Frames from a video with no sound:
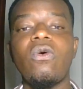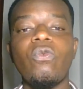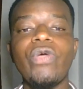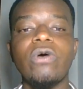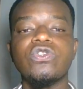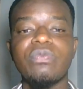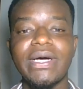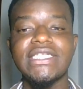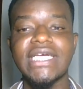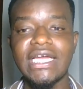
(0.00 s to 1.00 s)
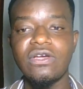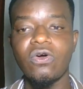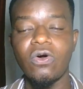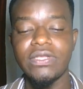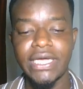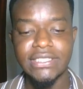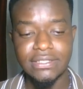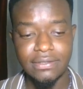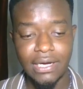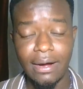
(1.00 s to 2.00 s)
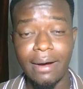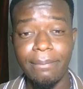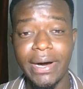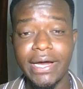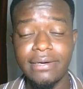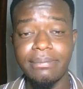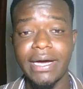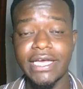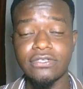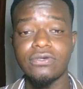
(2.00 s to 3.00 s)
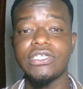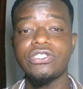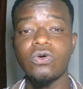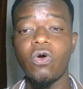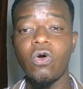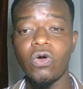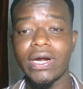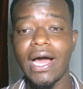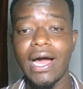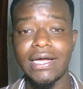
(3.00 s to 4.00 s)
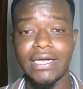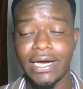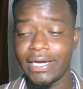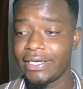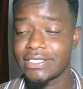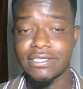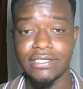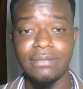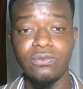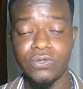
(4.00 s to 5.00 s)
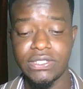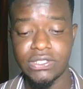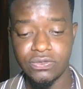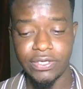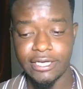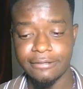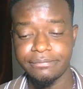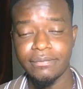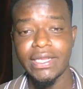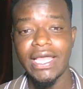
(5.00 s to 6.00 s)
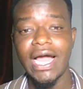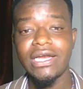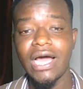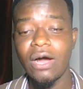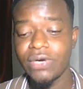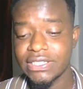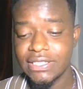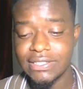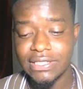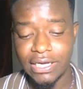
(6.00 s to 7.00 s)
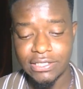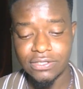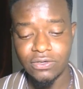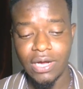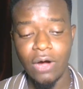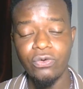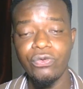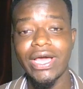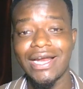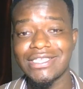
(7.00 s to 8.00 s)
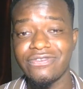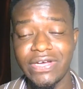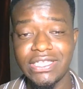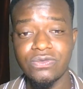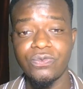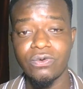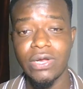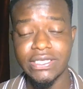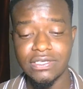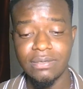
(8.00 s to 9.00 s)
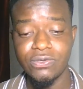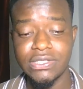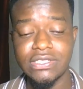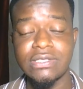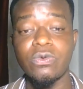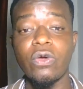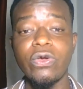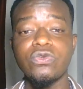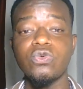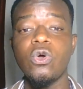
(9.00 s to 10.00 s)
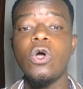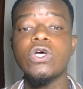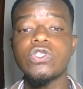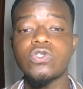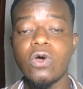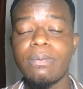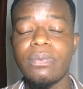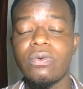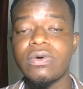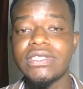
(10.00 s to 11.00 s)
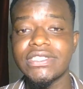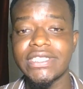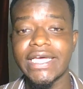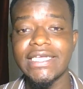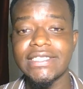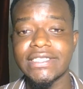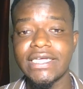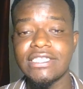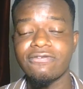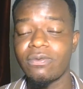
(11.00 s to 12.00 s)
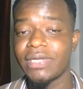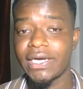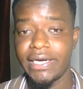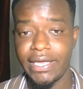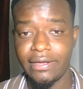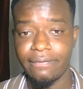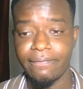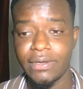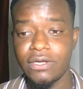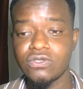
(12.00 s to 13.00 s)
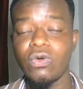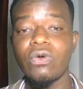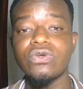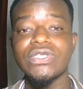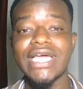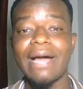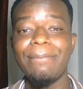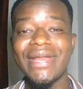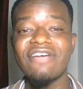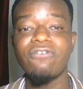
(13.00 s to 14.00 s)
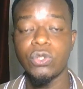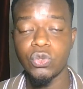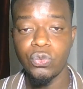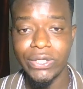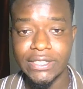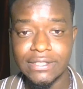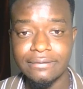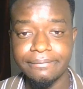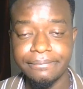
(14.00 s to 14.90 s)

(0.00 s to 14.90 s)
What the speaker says: we automatically call that a bad market condition or an extreme losing streak. And how do we classify this extreme losing streak? We are going to stop taking trades from that day. So we are going to take a break for 2 weeks.